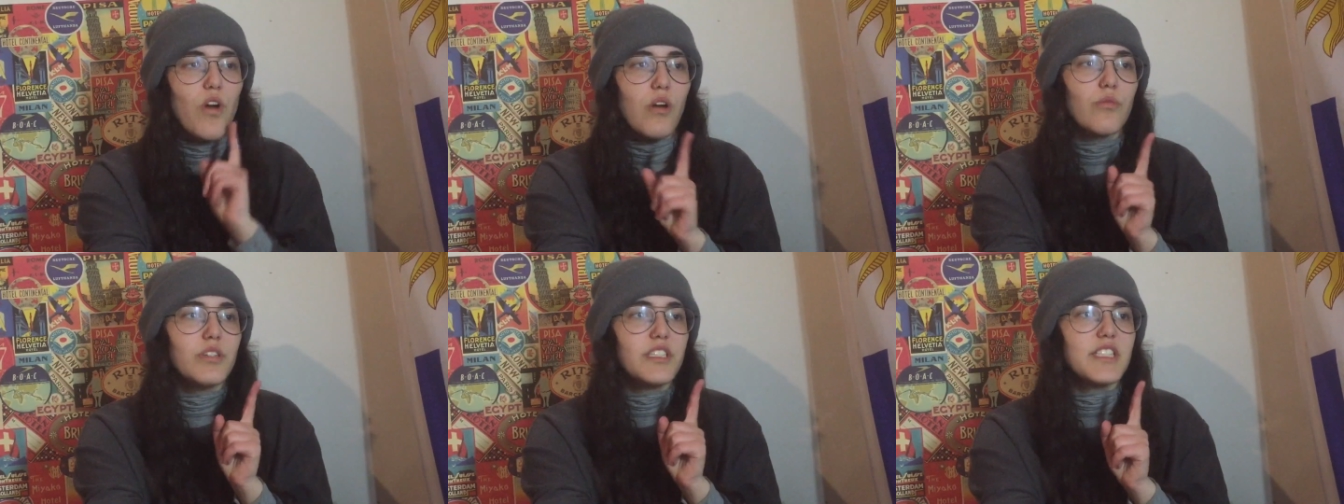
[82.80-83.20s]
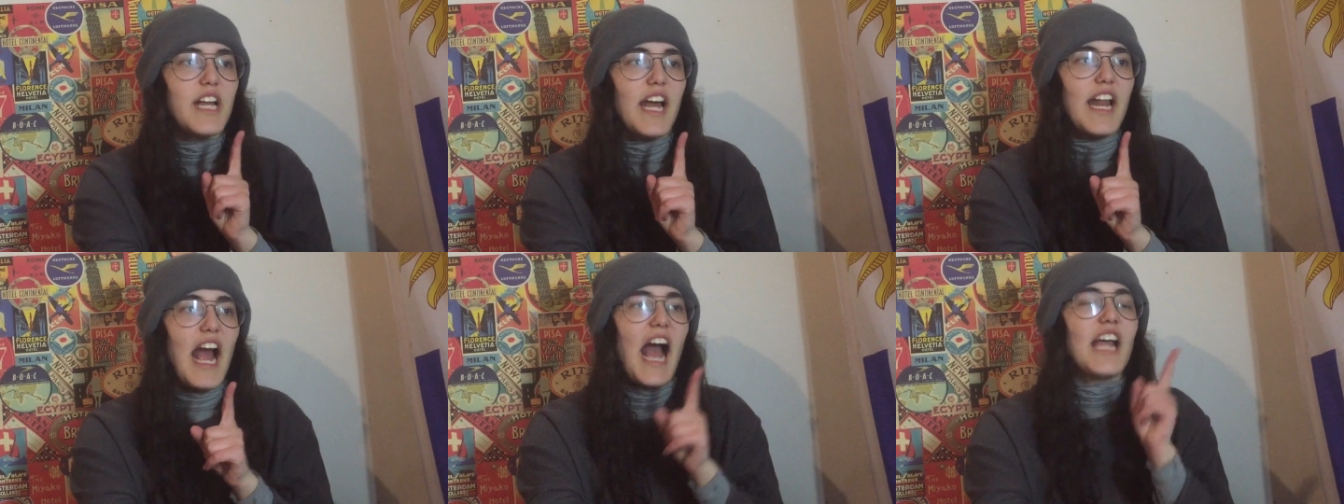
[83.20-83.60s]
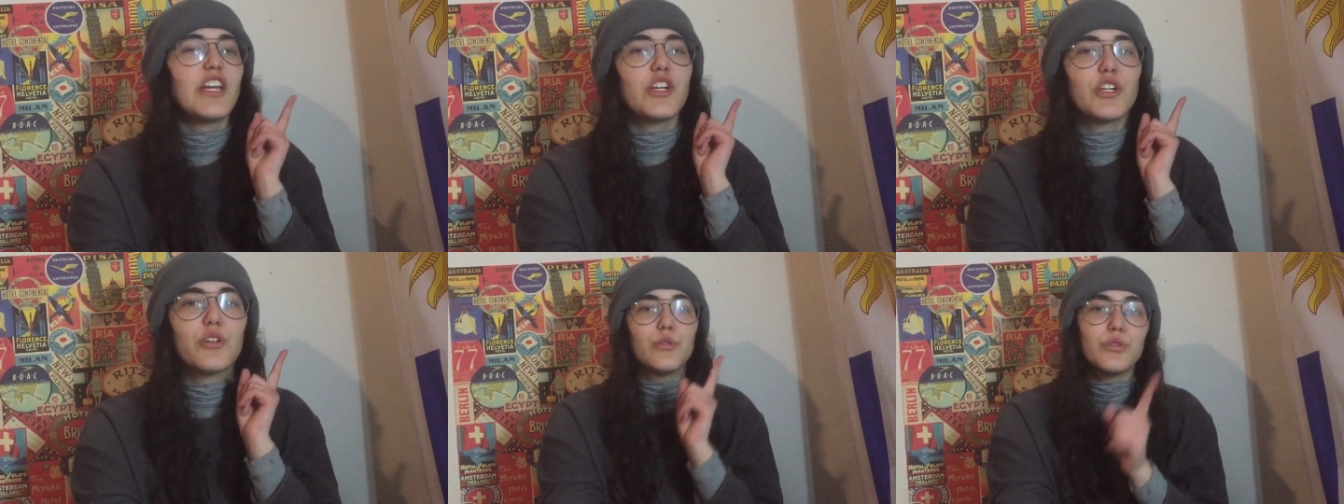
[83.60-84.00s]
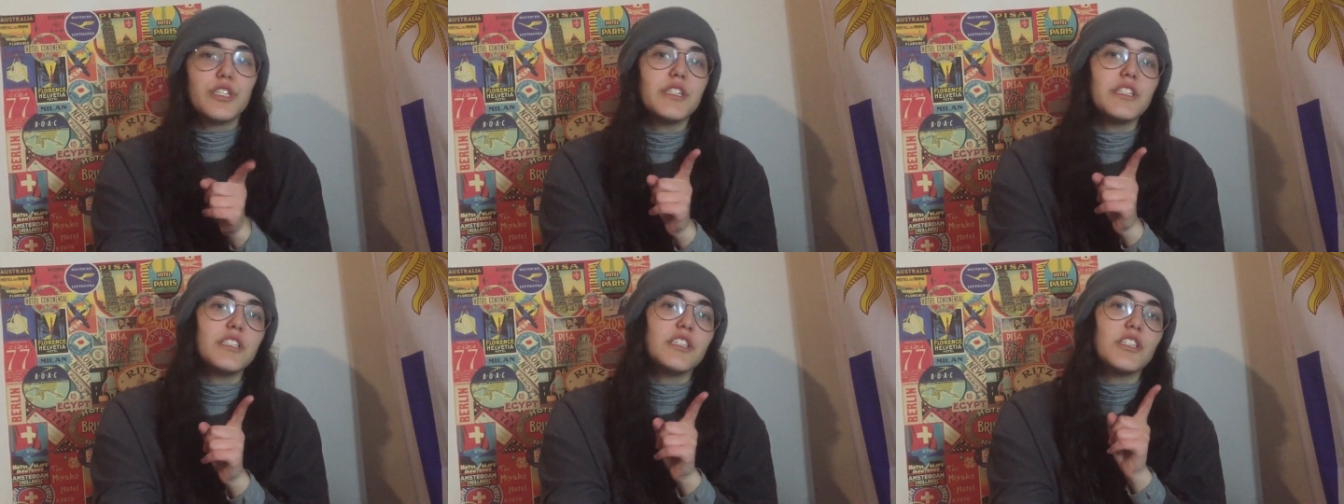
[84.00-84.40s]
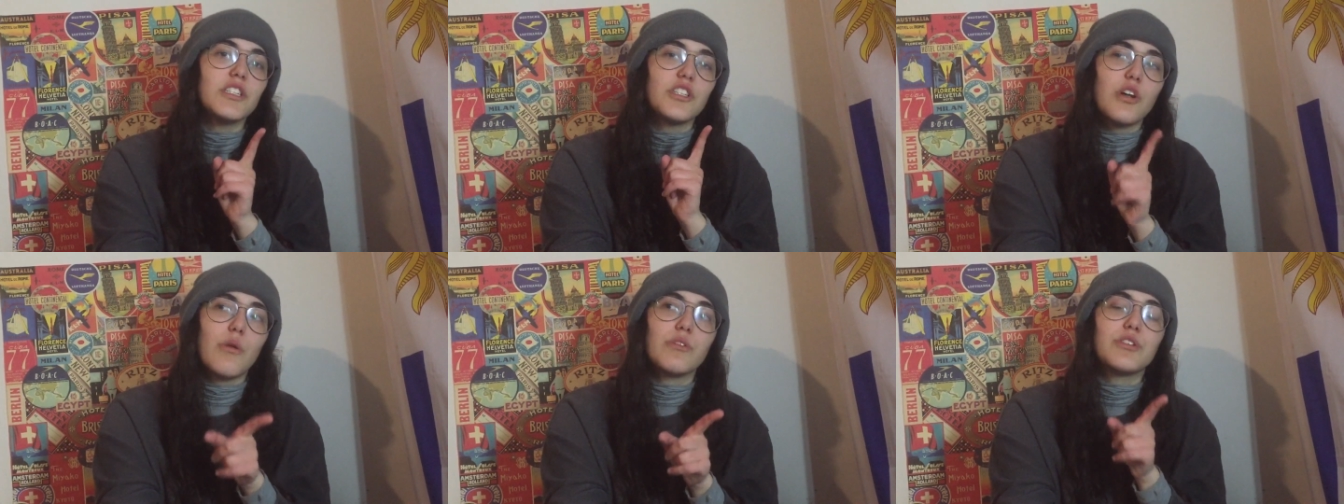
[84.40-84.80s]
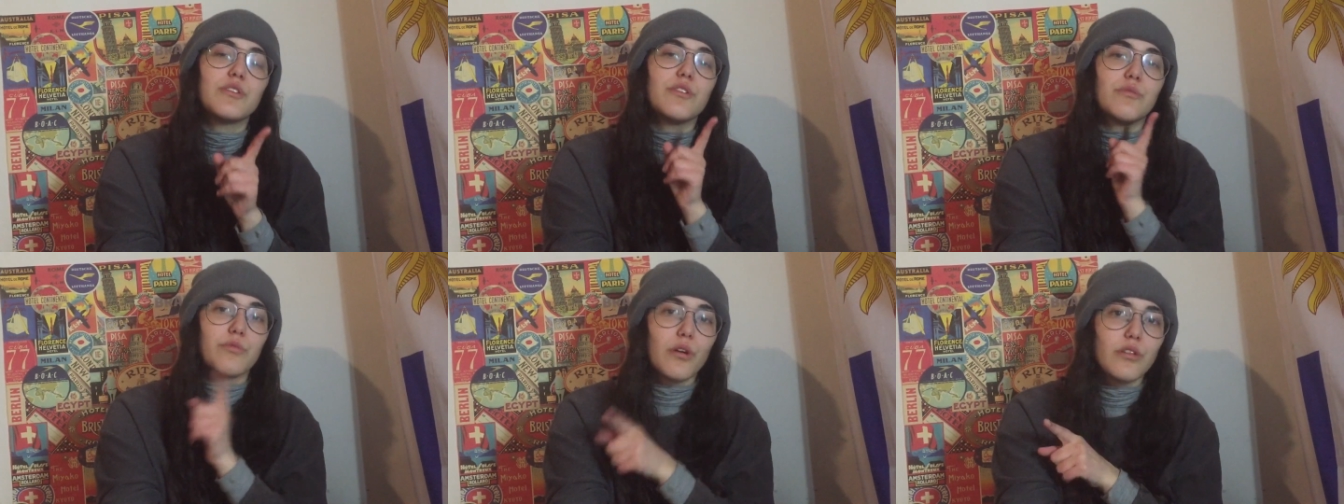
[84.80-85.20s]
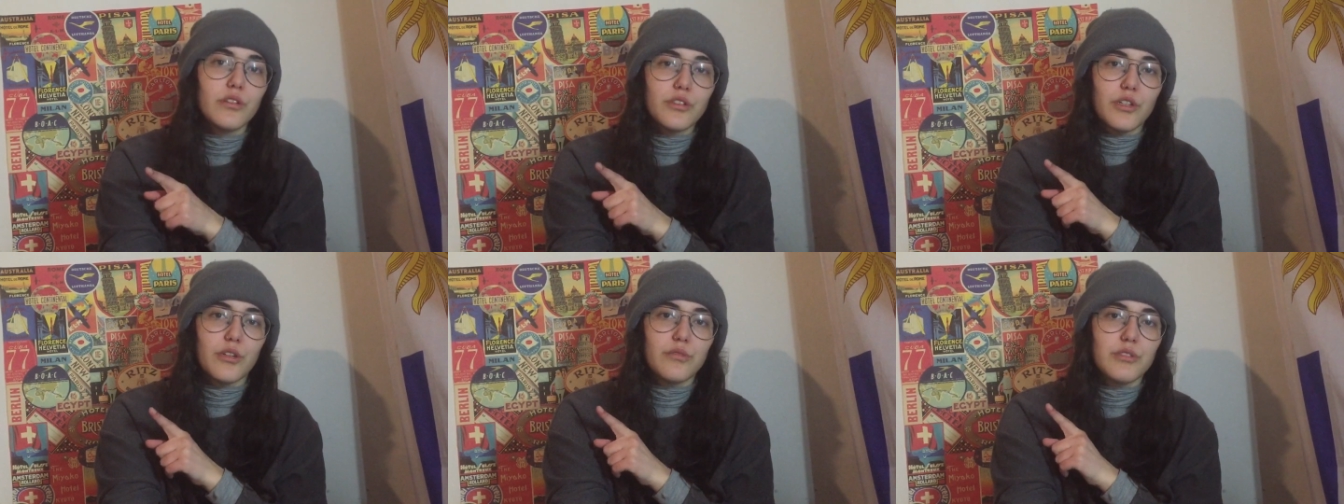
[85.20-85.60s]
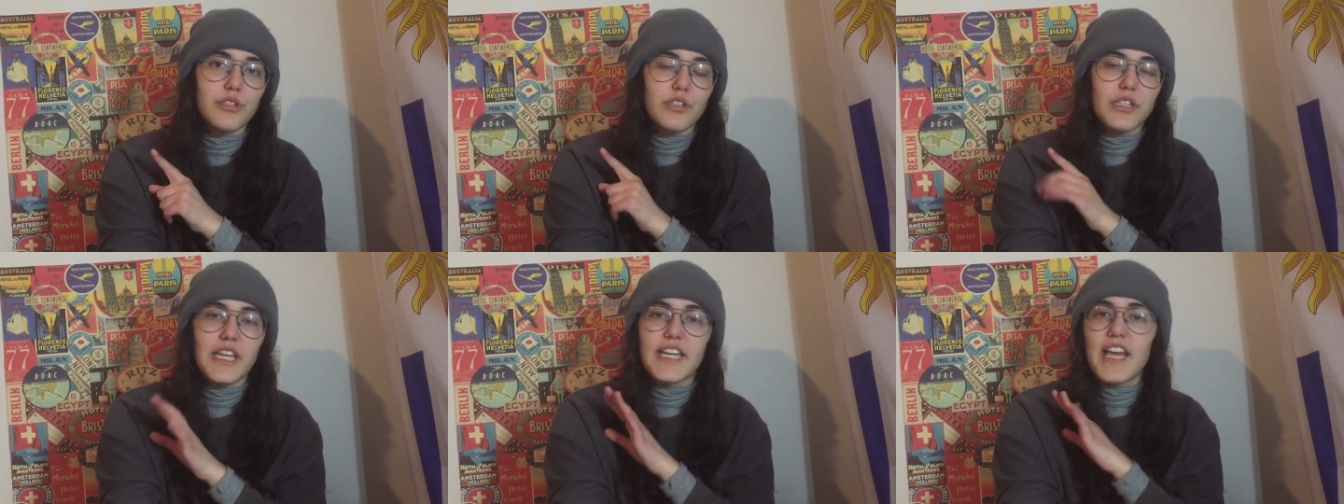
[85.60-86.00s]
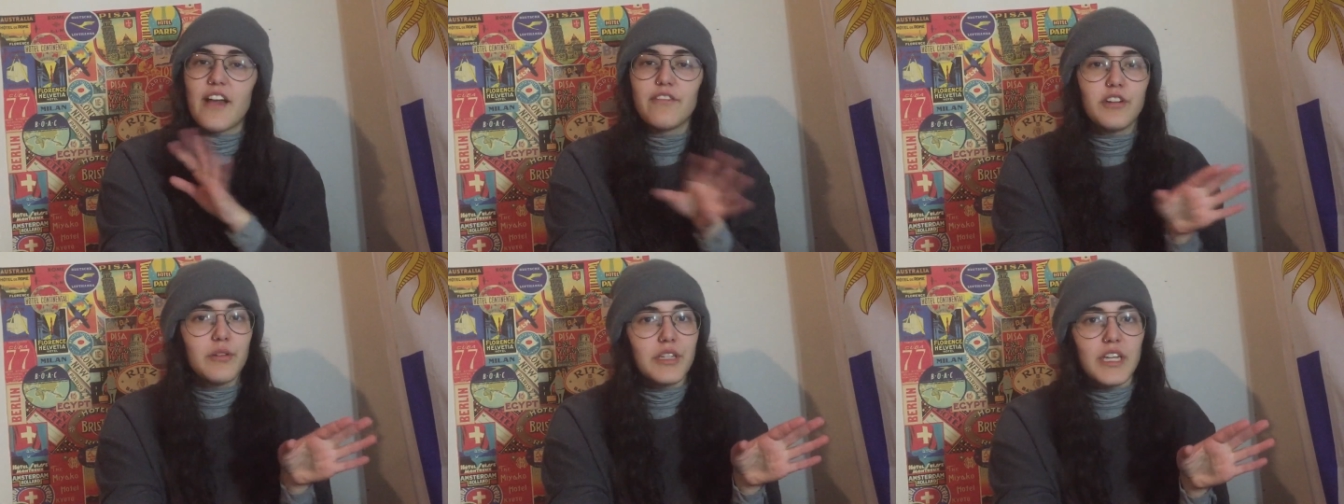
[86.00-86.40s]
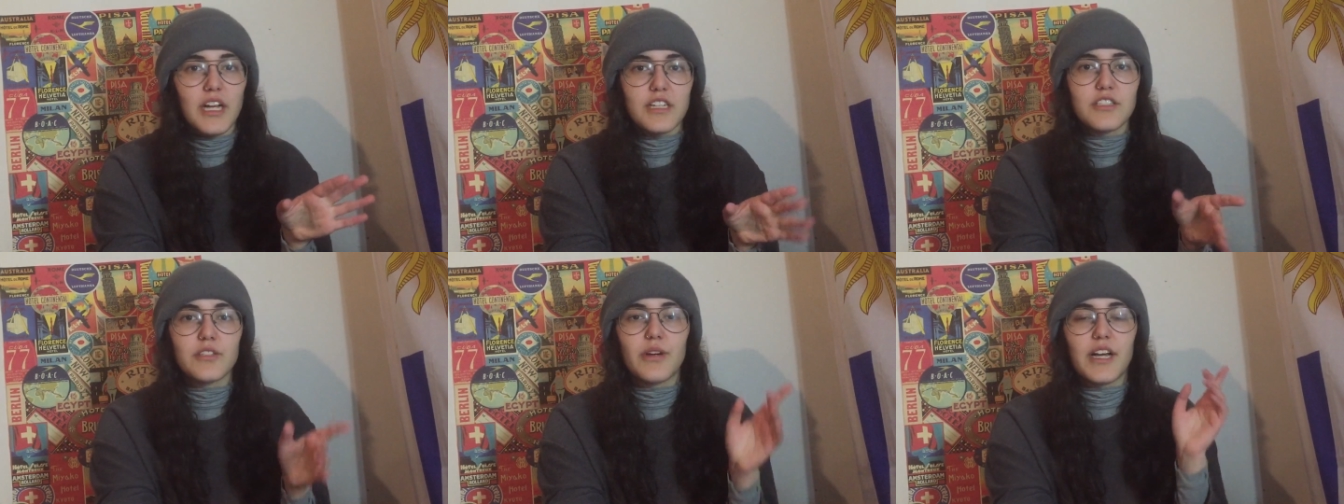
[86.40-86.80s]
One was that I couldn't go into the roller coaster like everyone else,